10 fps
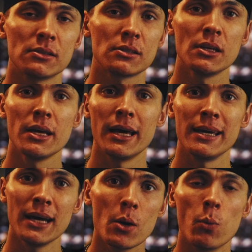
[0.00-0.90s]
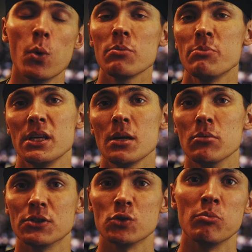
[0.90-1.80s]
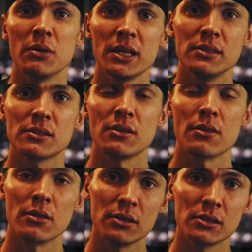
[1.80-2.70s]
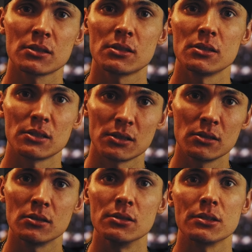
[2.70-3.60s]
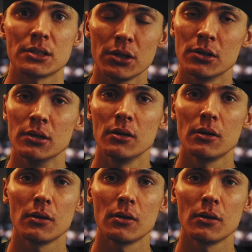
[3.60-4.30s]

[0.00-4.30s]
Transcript: because AI won't be able to replace this single skill.